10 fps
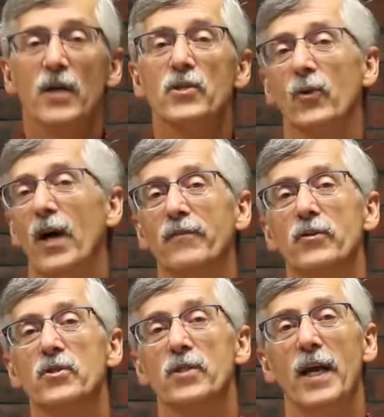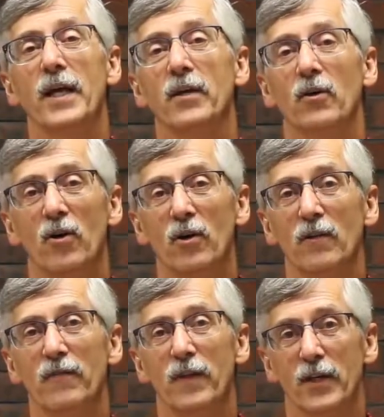So after saying
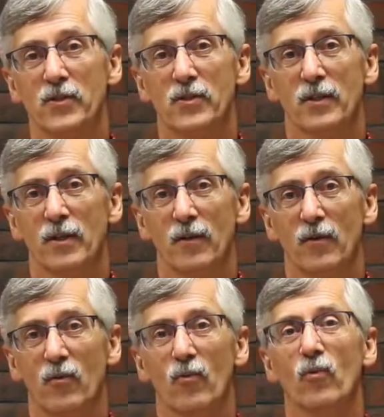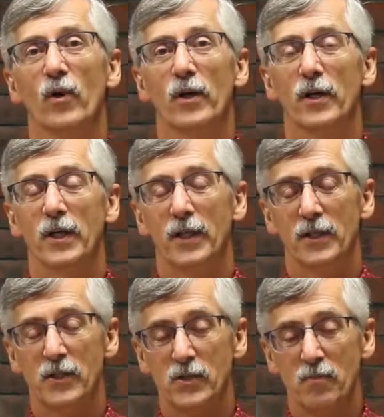all of this, where
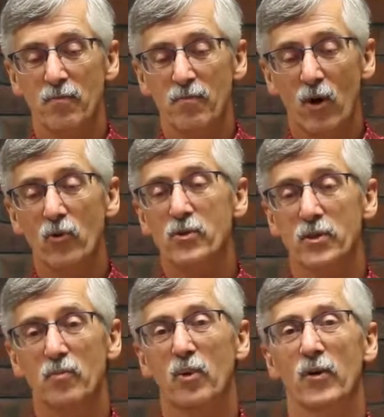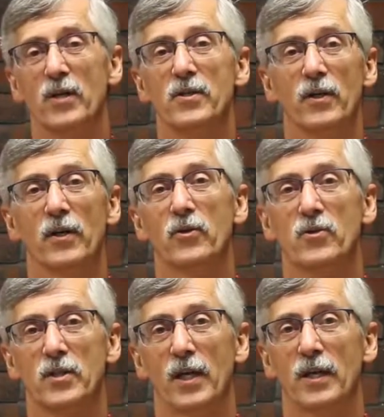it is most important to
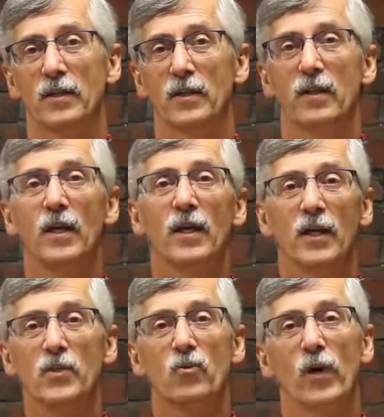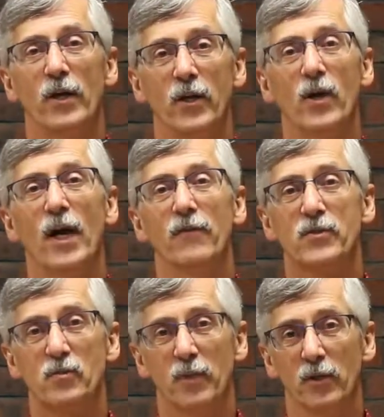understand it is where you have
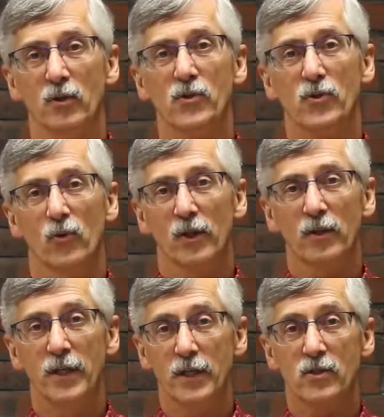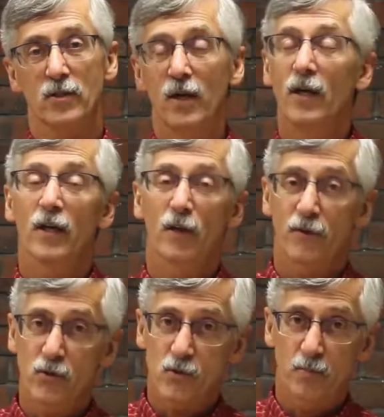spills or leaks.
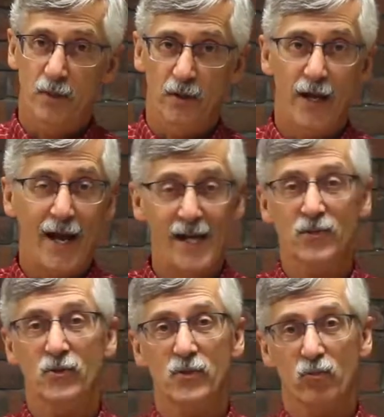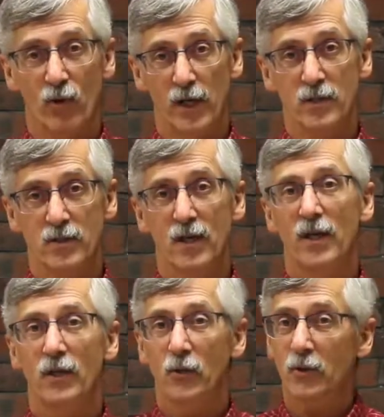If you spill a hazardous waste,
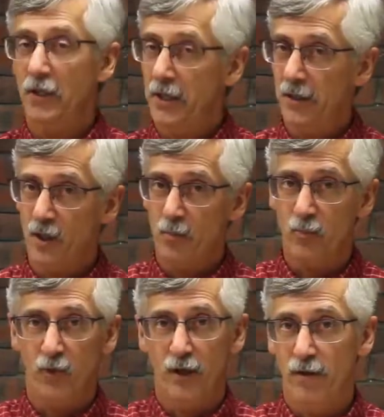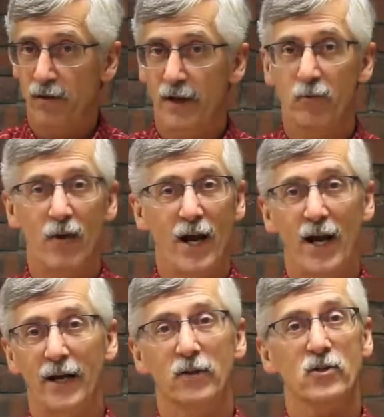you clean it up with a
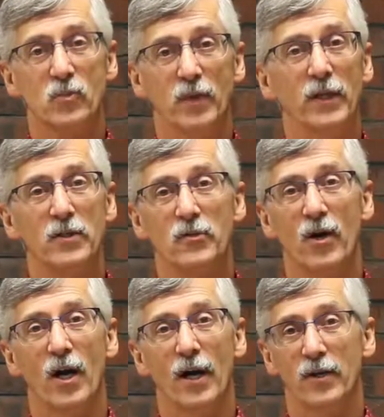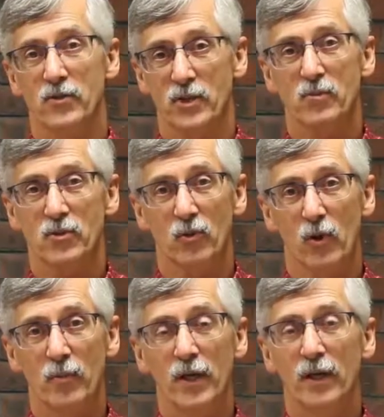rag or speedy dry or some
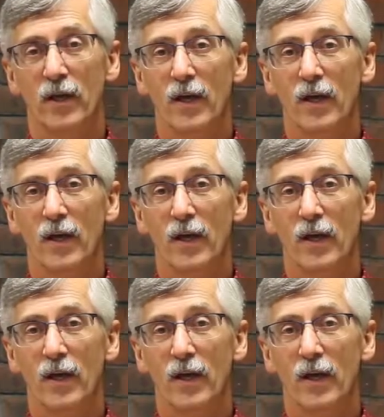sorbent.